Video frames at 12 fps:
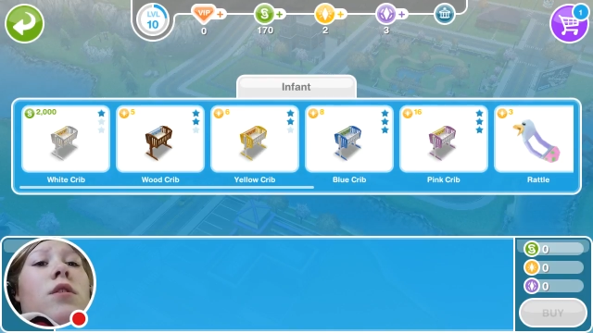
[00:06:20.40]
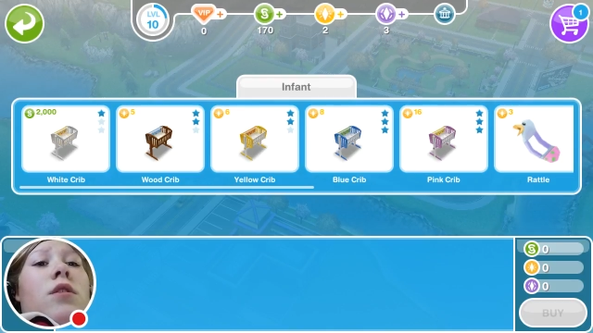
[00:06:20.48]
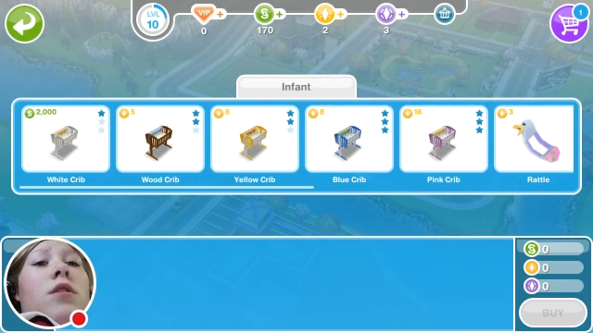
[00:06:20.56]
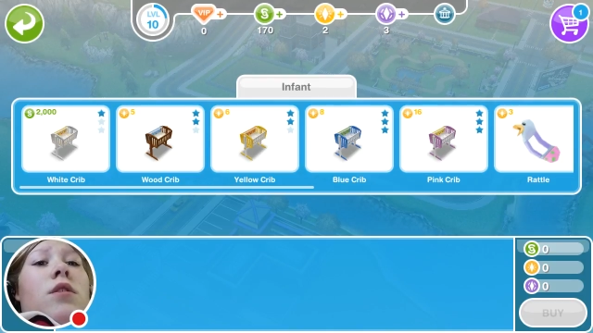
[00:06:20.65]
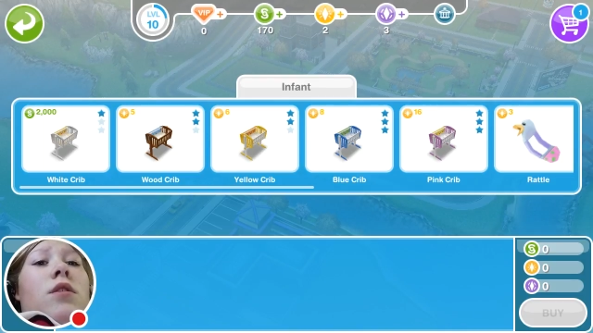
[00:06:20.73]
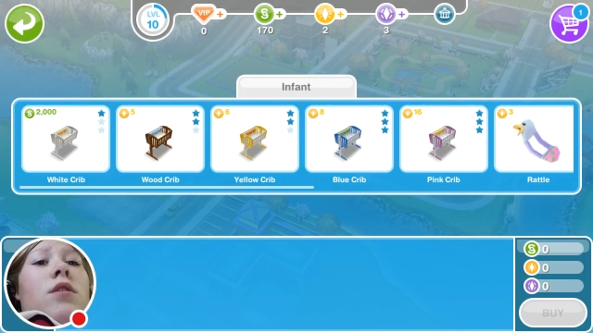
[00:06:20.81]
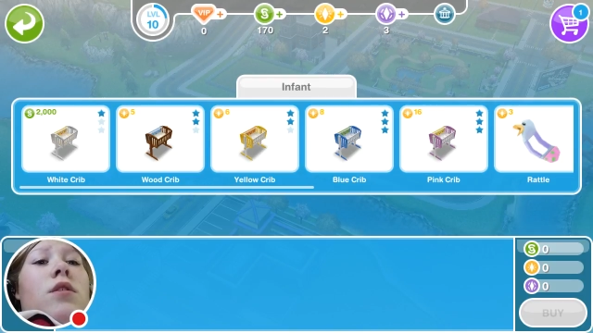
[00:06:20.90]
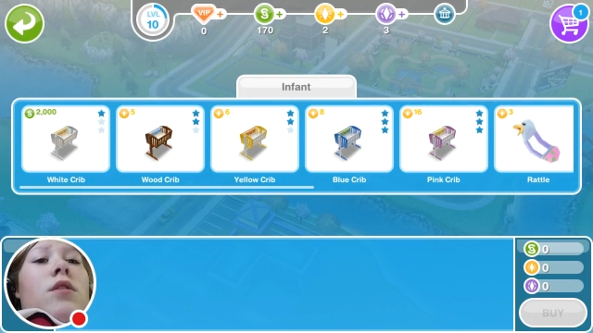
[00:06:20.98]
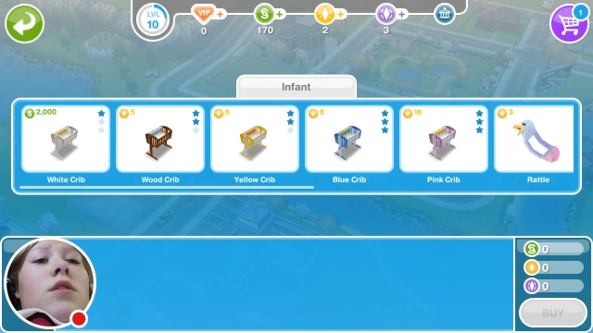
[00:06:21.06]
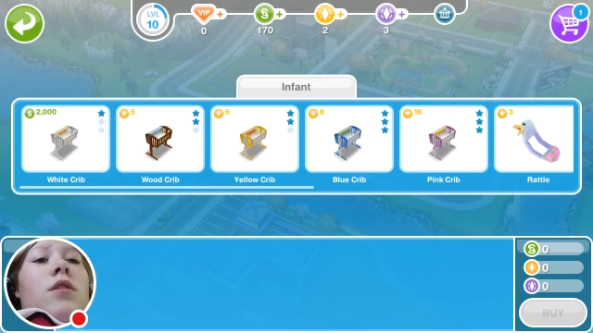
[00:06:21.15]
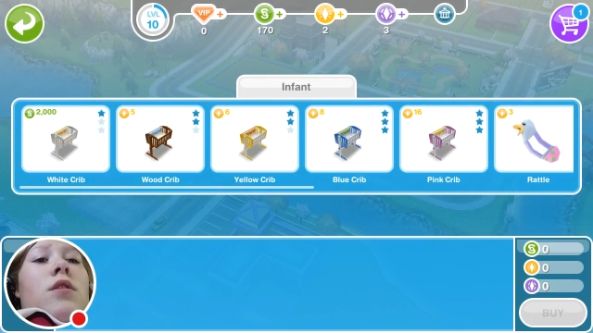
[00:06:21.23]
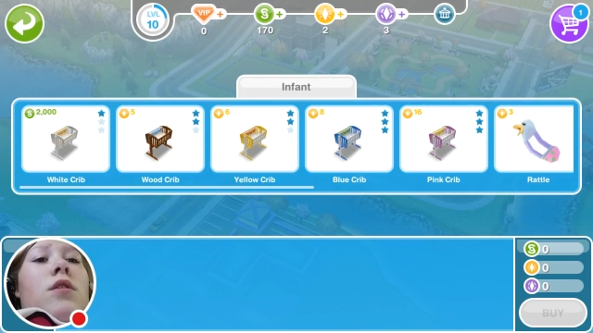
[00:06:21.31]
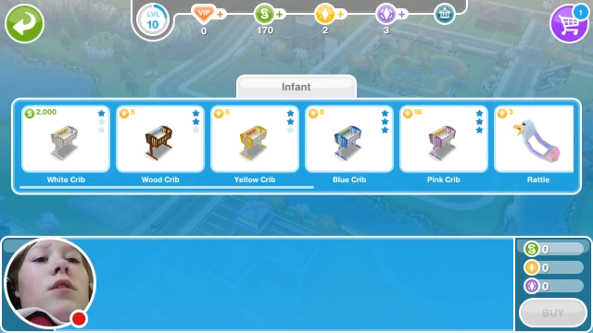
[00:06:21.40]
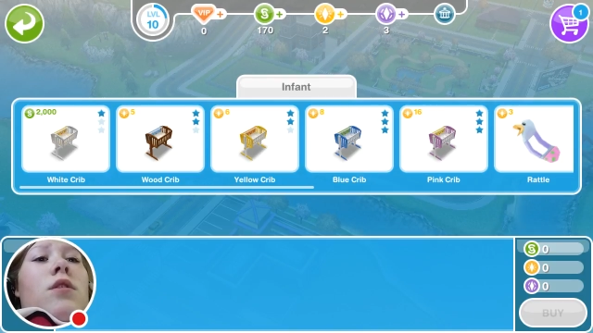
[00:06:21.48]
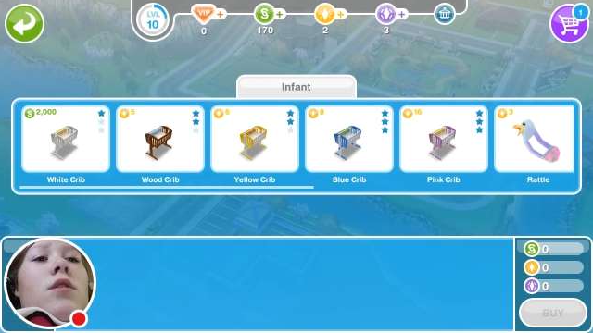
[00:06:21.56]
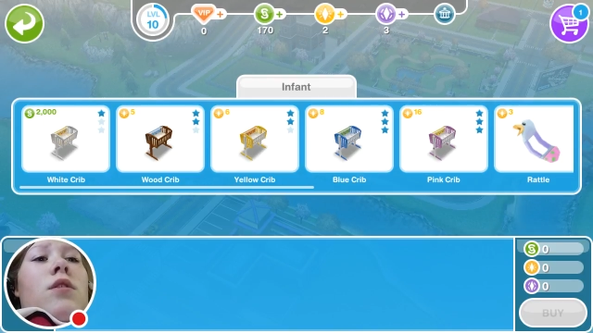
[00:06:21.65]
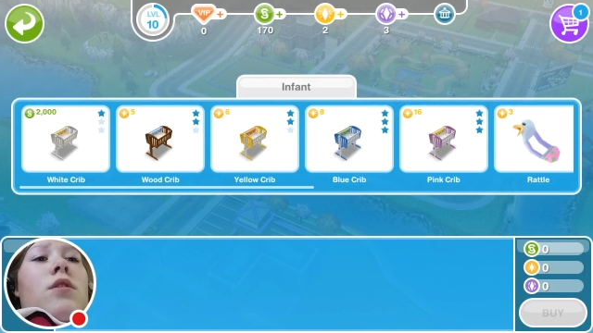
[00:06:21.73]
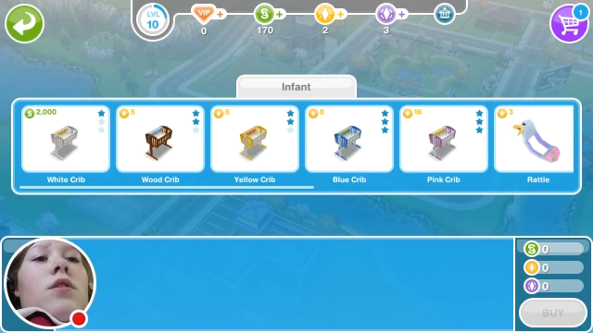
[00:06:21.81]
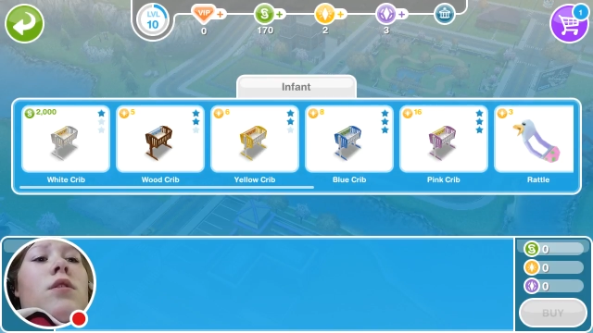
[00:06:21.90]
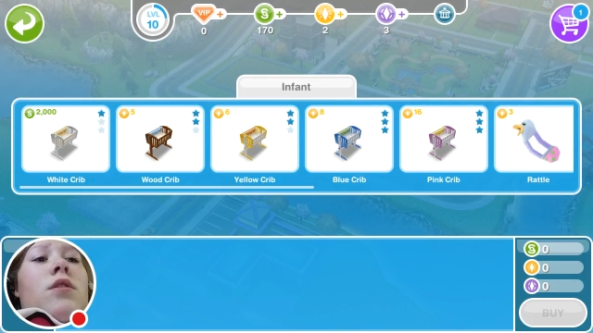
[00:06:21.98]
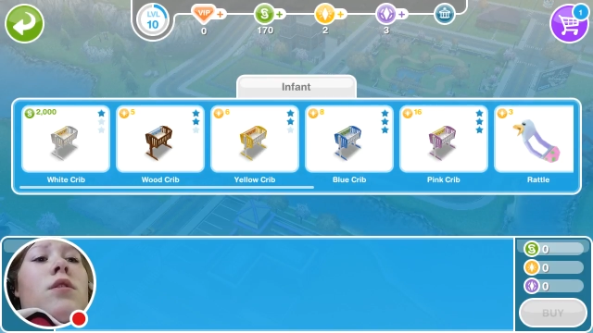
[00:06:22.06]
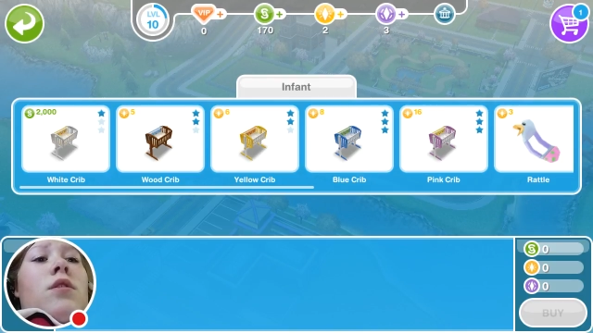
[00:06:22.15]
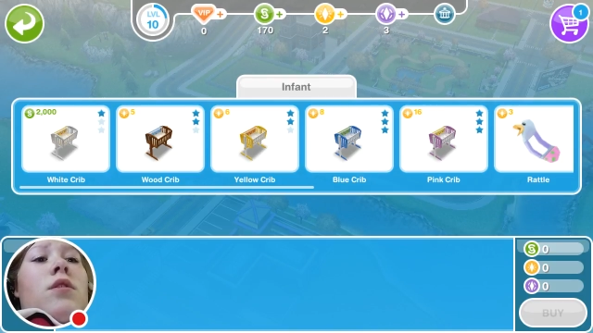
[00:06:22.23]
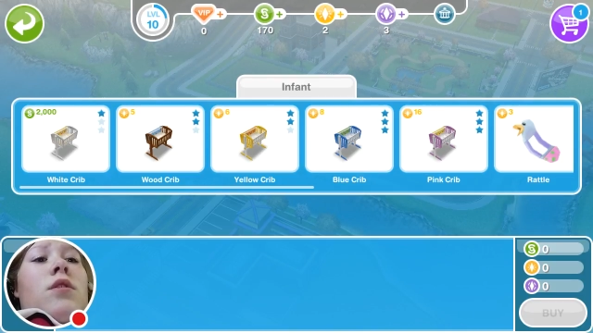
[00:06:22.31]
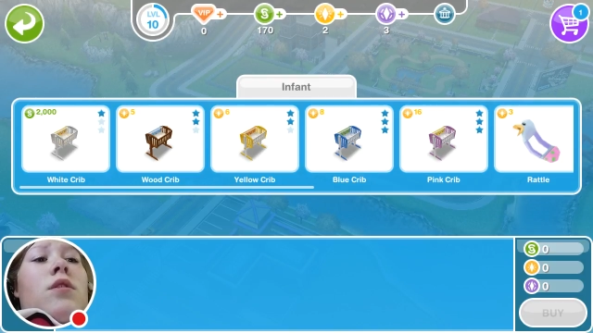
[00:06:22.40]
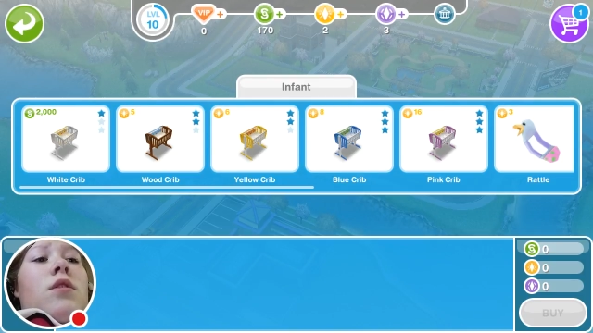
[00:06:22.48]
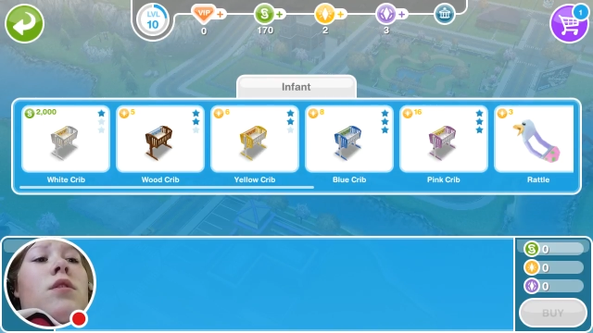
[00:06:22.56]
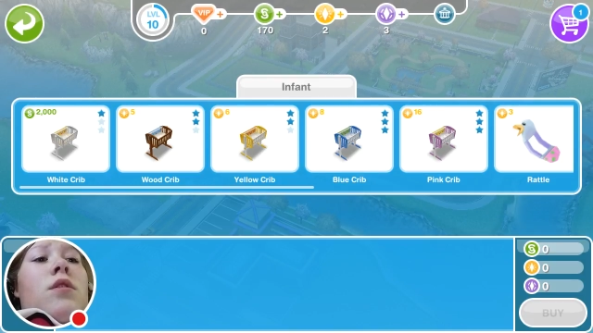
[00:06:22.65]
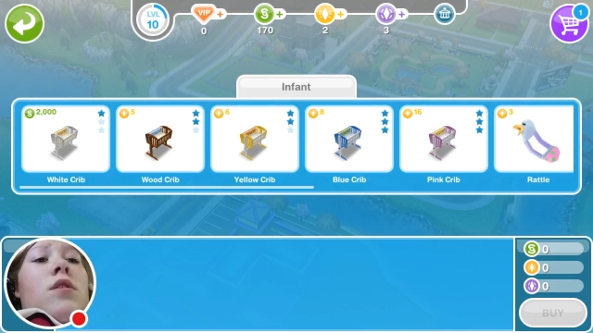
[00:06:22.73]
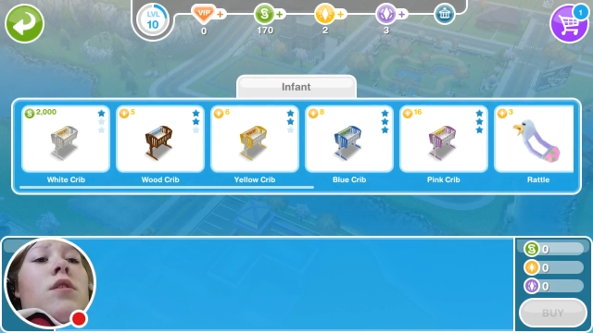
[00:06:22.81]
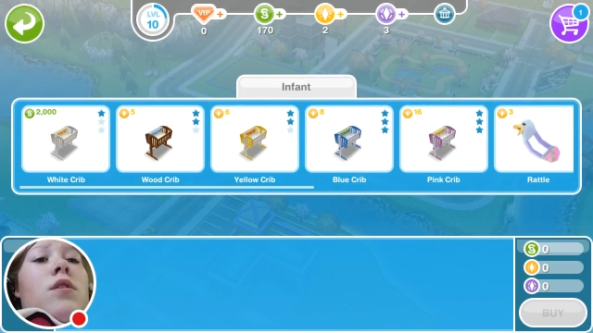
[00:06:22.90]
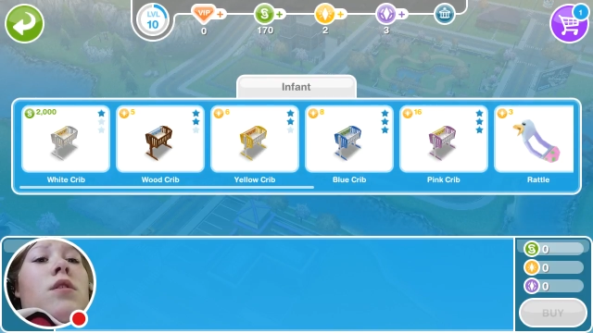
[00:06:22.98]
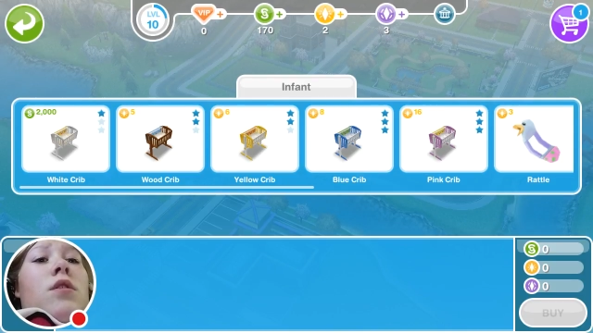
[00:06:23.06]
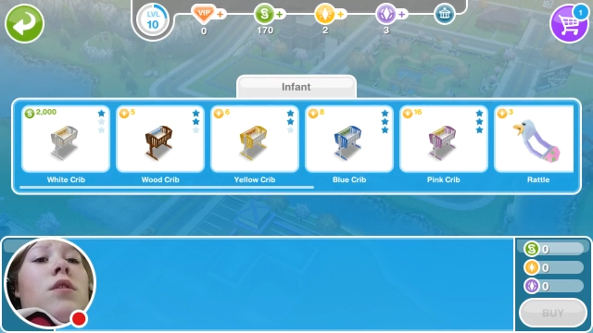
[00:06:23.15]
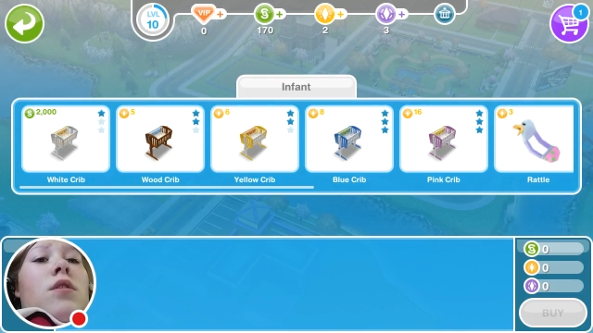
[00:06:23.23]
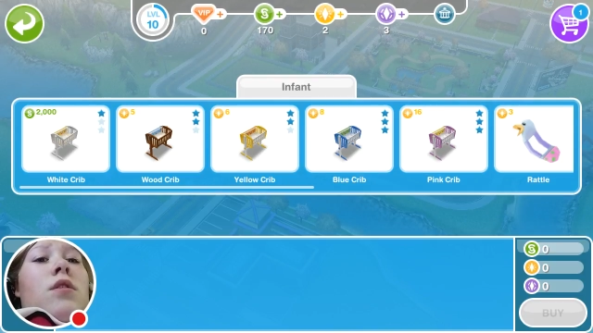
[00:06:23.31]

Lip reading: Nothing is said.